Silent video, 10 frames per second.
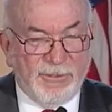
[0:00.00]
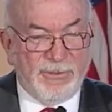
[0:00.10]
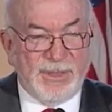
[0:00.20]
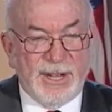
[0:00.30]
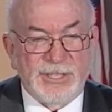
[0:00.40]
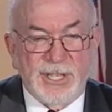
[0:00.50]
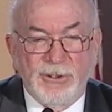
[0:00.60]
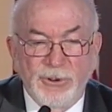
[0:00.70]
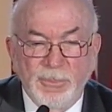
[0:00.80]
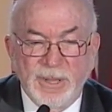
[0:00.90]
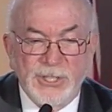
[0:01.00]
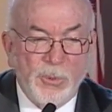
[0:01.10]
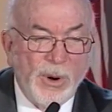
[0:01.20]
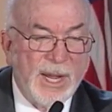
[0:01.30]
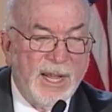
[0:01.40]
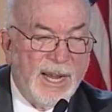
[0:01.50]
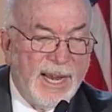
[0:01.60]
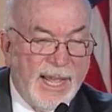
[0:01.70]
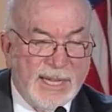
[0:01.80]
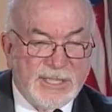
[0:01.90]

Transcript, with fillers: there's a group that's working on that.